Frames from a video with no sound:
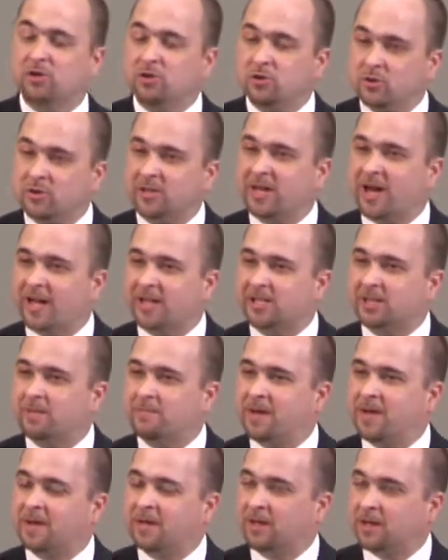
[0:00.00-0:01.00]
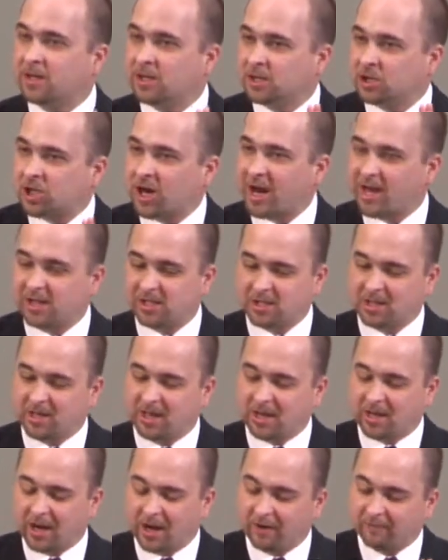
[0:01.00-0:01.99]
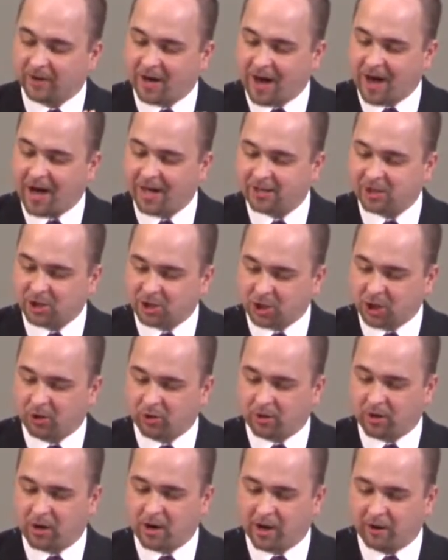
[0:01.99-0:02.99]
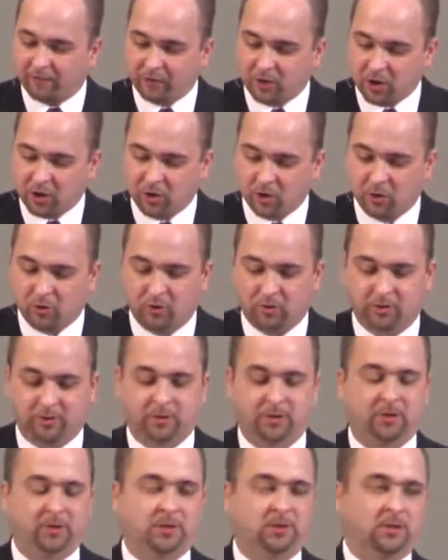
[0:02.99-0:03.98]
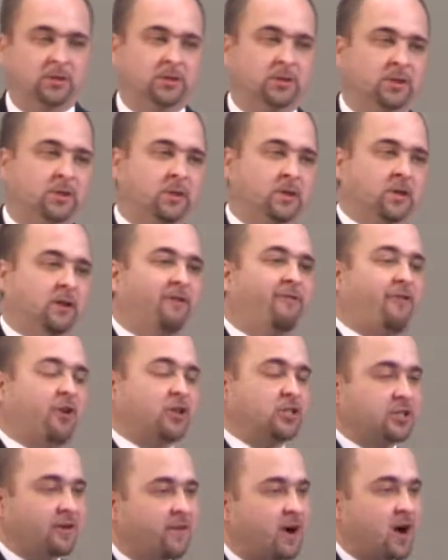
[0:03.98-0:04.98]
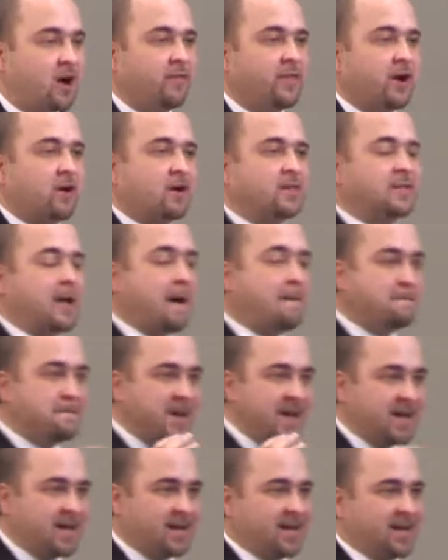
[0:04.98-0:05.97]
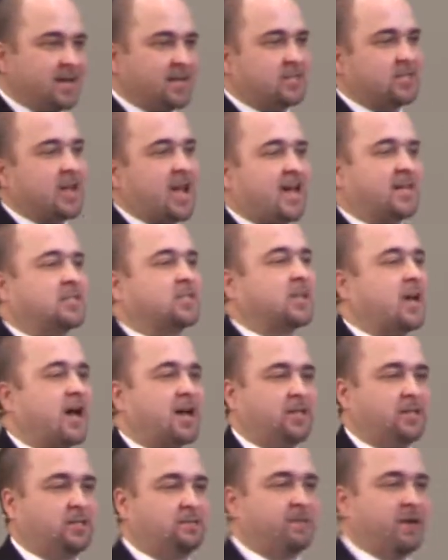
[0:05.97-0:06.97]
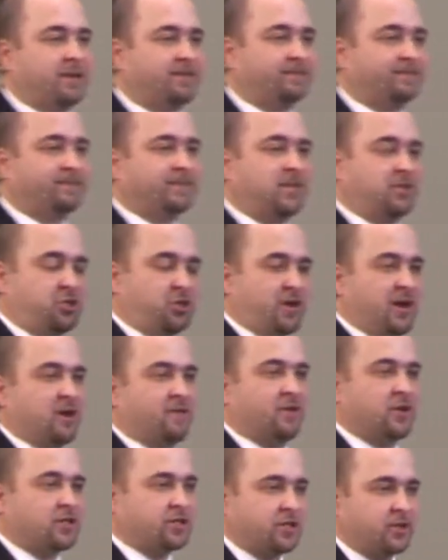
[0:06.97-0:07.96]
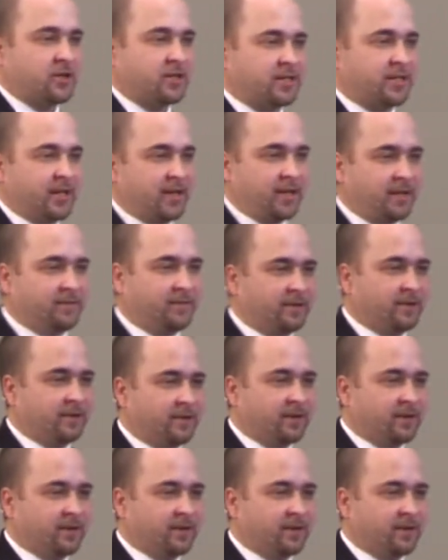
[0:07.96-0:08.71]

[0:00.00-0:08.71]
New Testament chastening of God's children, of you. First of all, there is immediate chastisement. Did you hear verse 13?